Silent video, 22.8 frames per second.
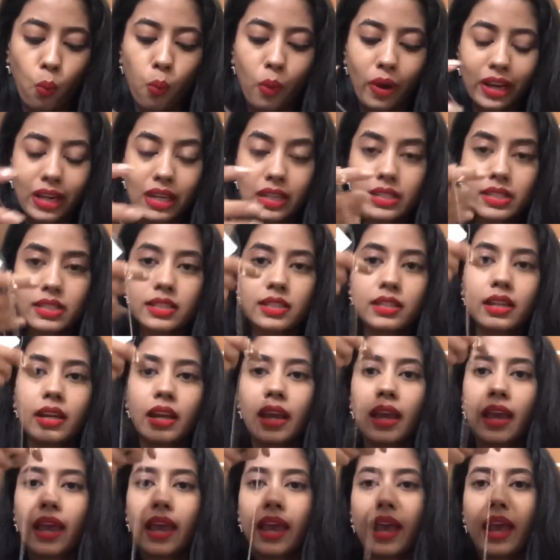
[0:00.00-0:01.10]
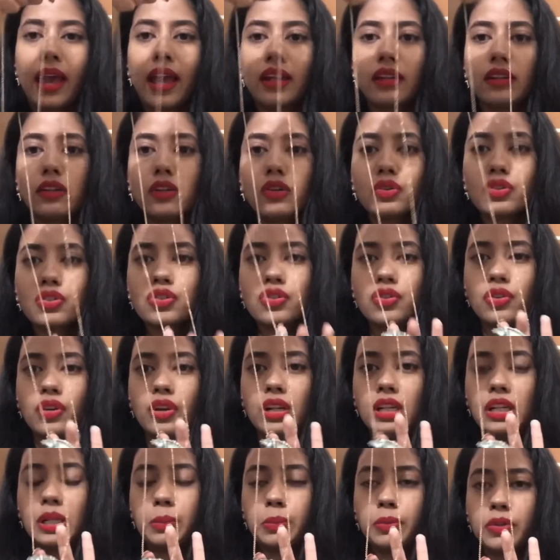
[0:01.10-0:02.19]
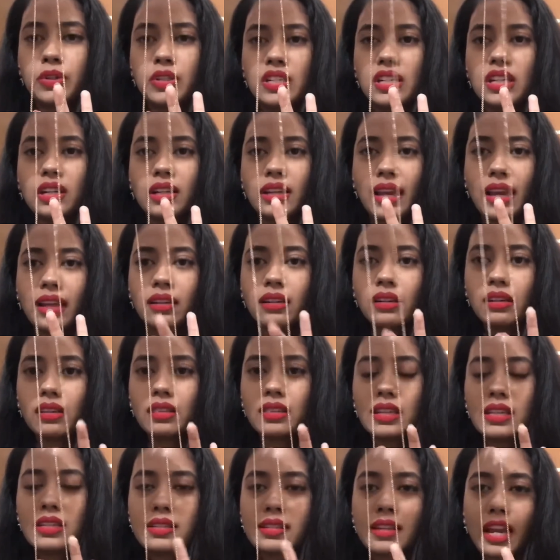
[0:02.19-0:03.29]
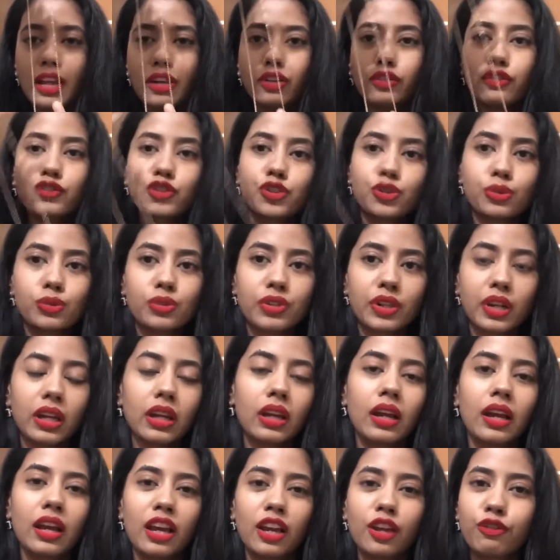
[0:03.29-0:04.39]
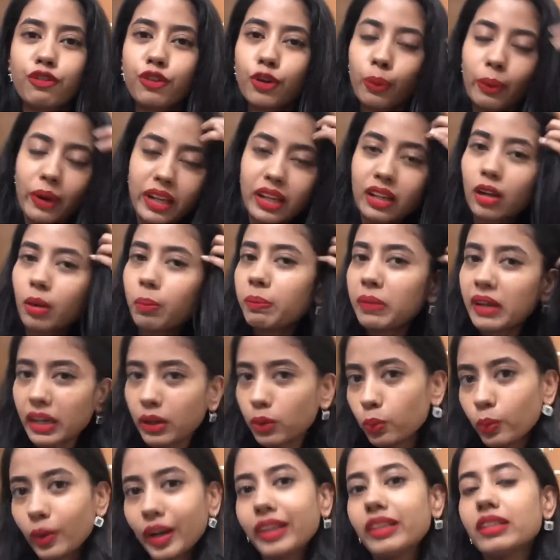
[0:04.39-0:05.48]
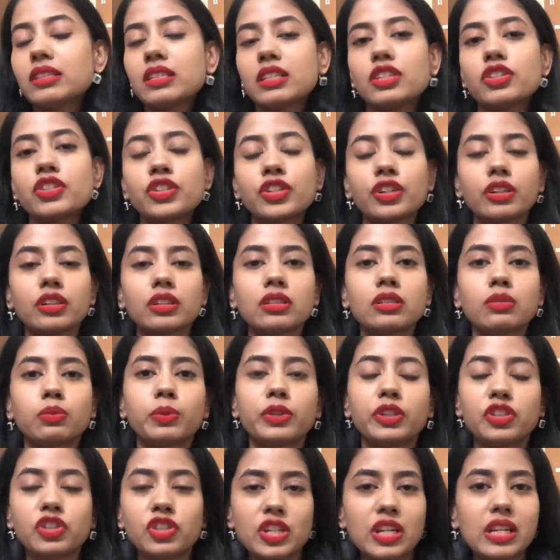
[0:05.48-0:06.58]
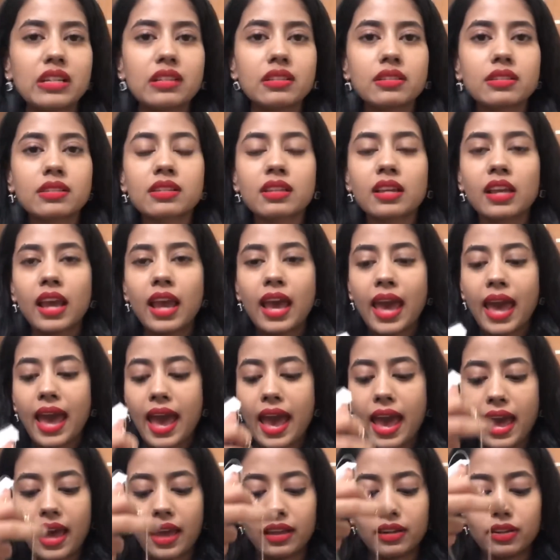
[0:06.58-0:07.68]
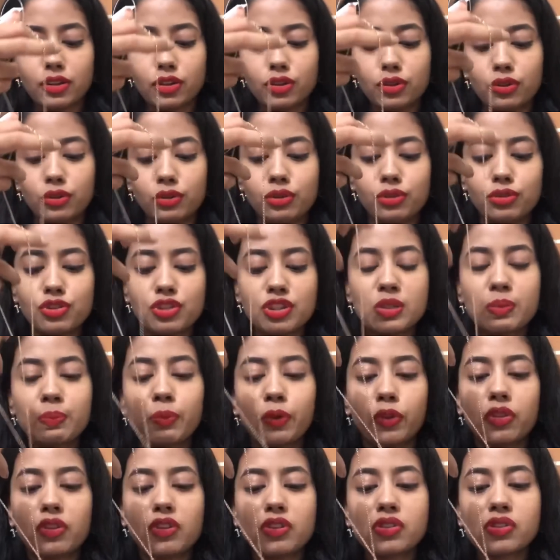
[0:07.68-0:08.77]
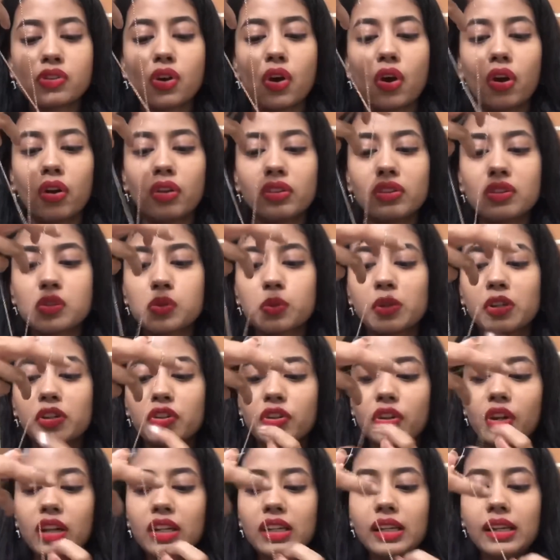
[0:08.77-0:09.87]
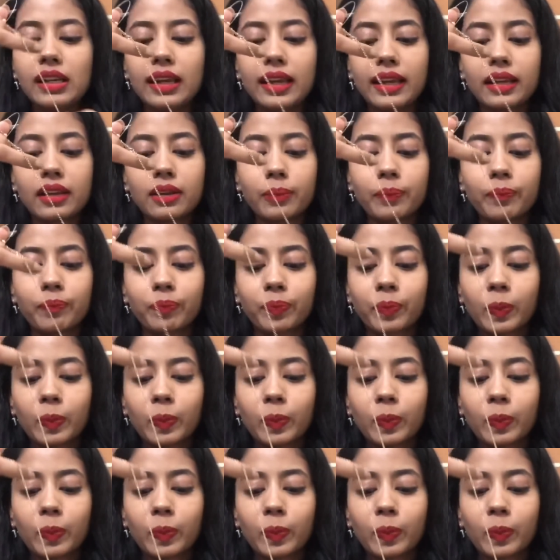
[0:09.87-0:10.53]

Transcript: white and it looks really pretty again these kind of jewelry if you're wearing a plain white t-shirt with jeans and you know you just put this on this will really like